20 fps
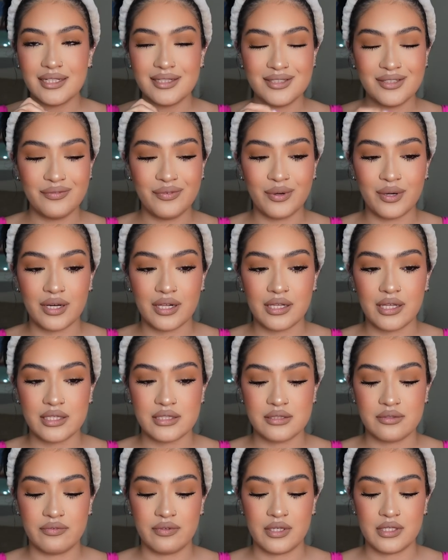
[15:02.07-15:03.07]
at Sephora
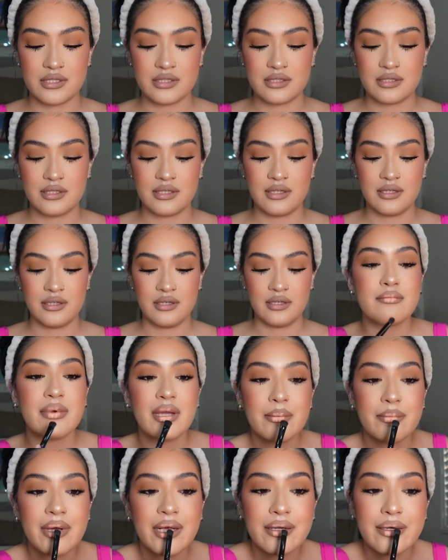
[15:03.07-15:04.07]
collection first.
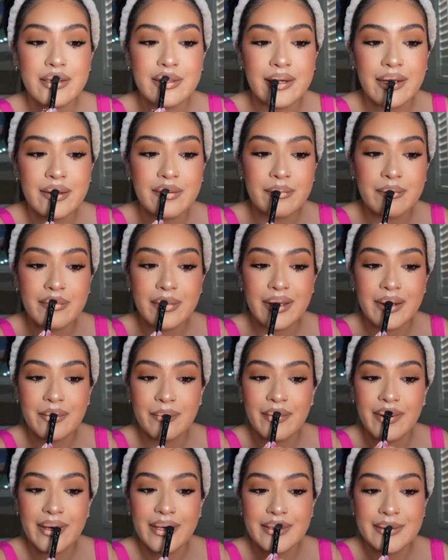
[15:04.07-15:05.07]
My battery died
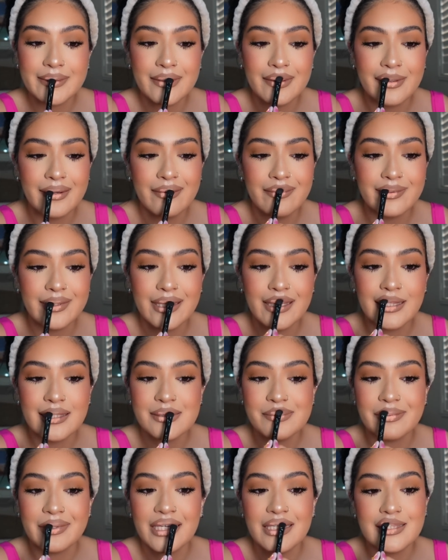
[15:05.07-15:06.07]
midway, so hopefully this
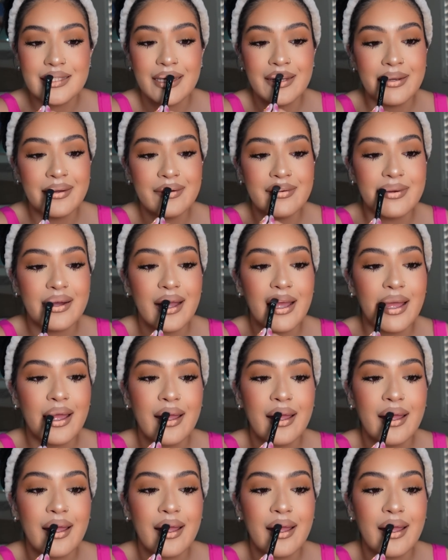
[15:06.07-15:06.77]
blends out.